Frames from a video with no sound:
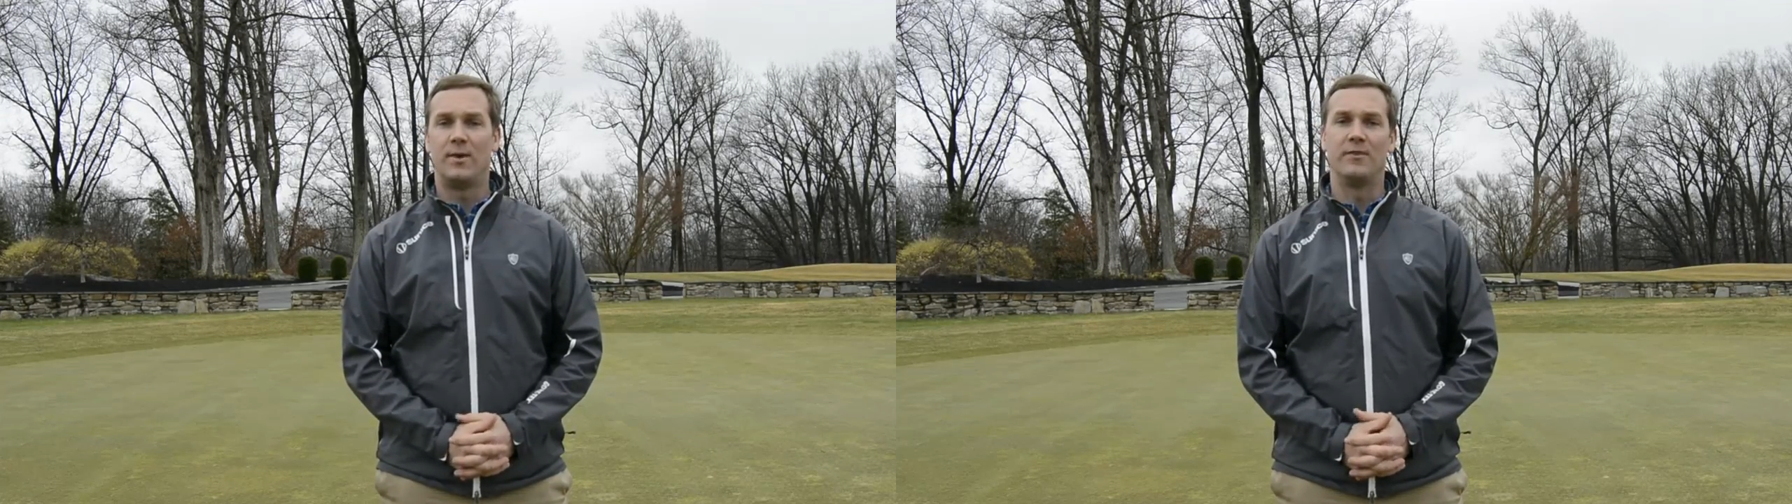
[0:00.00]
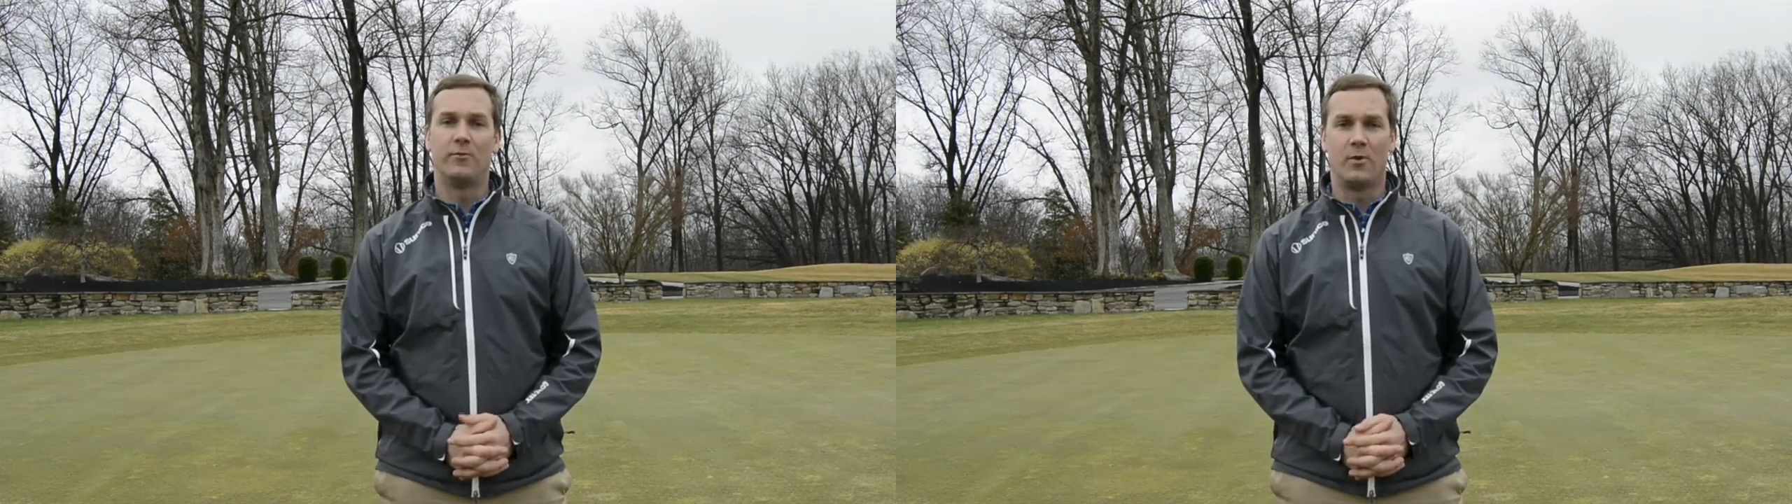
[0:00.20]

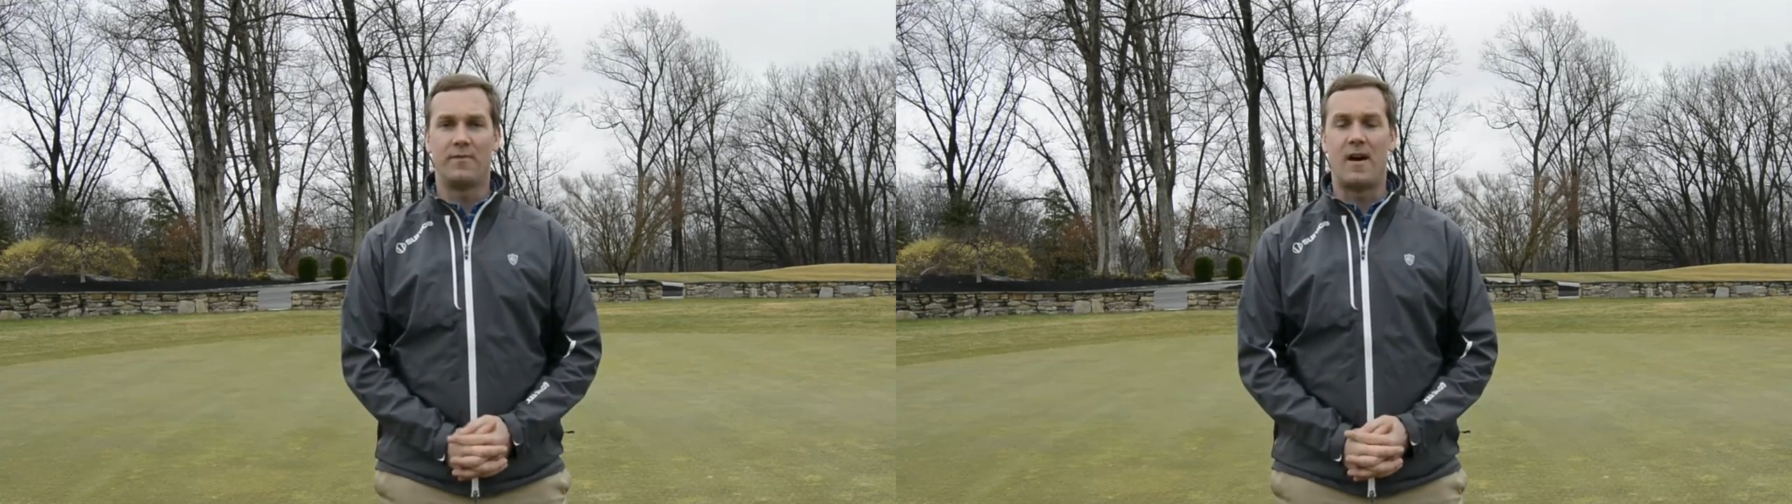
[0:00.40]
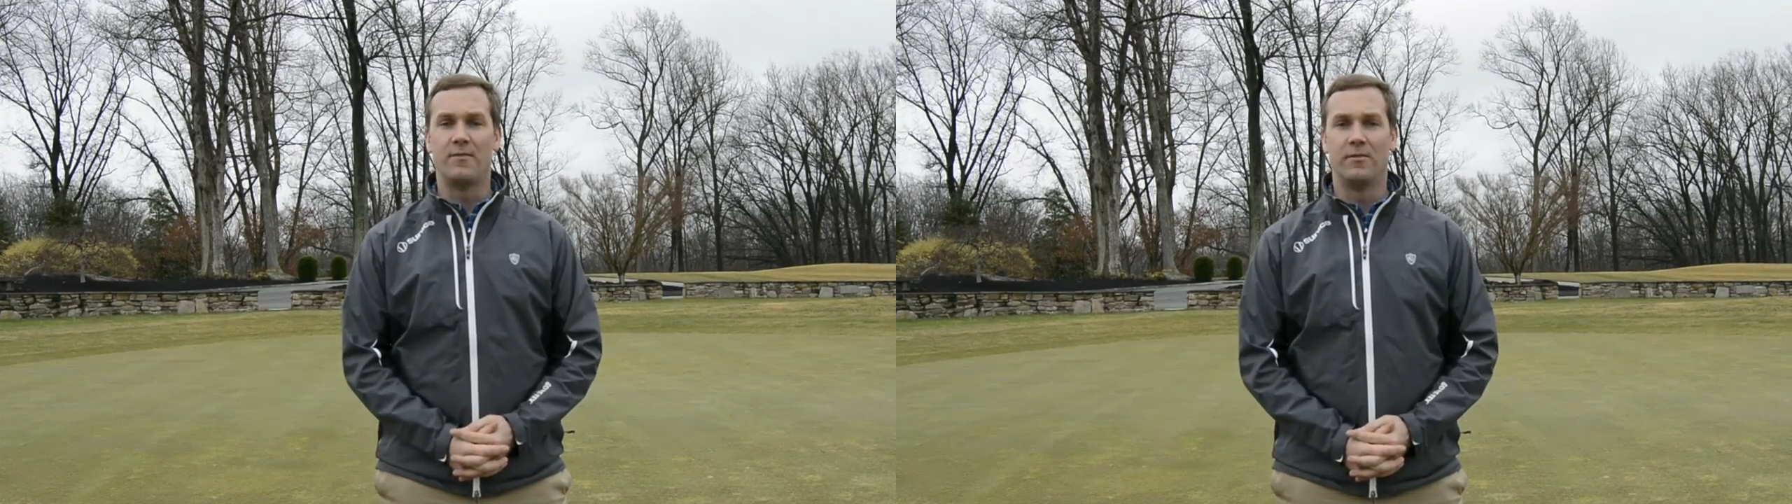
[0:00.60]
around
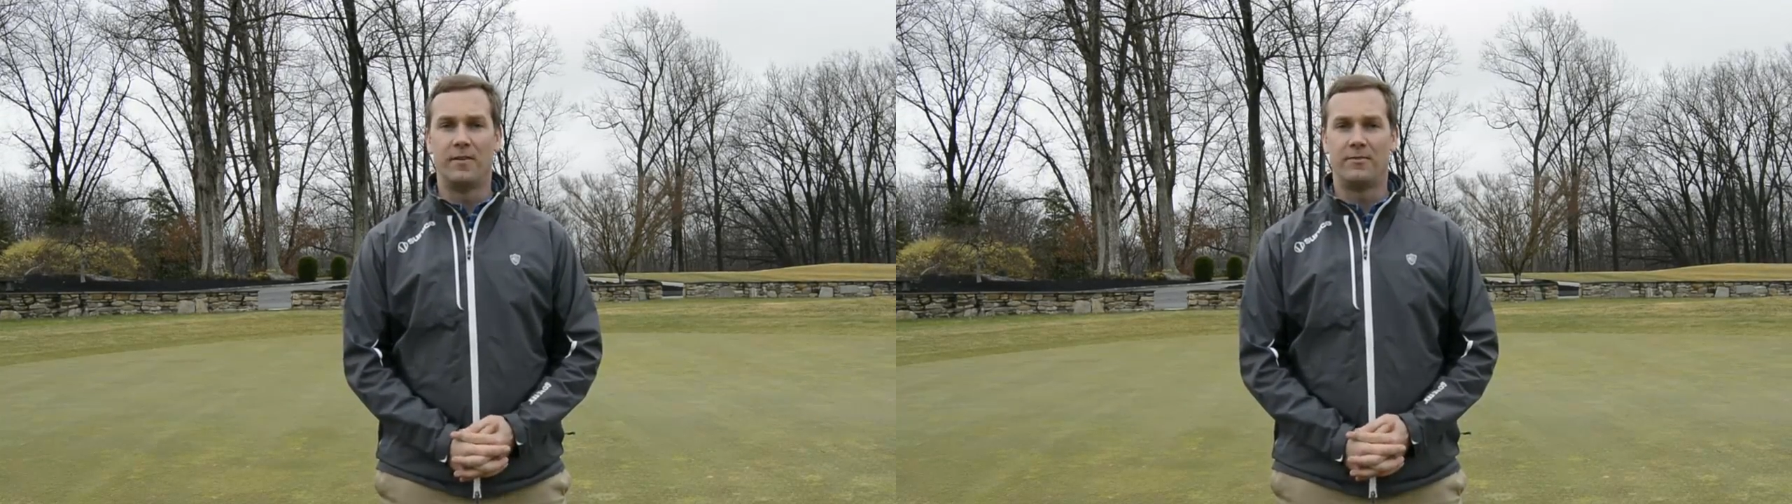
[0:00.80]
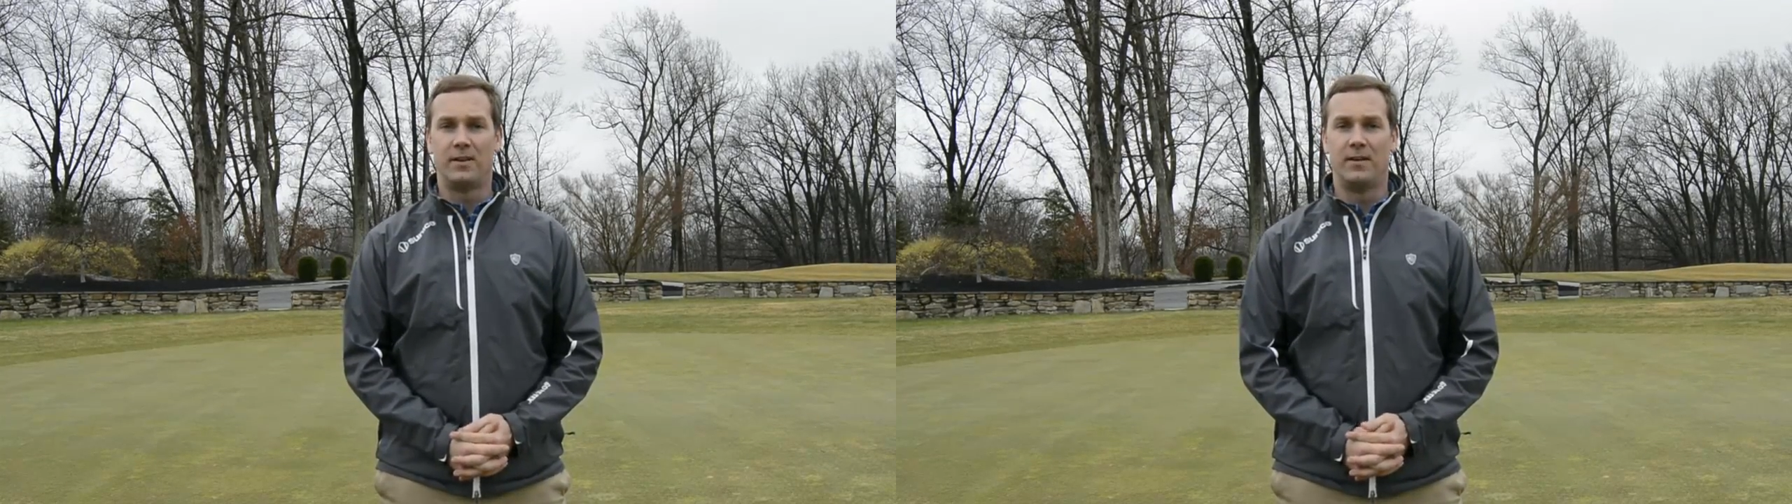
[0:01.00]
45 or
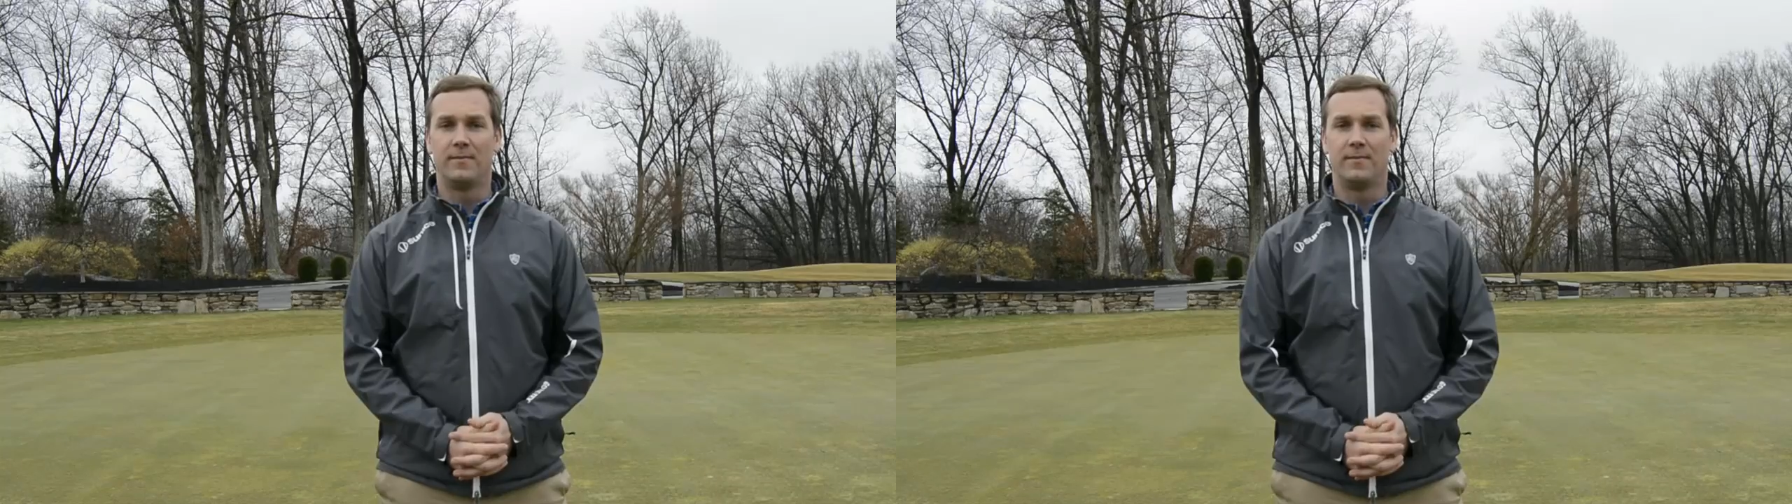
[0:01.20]
50.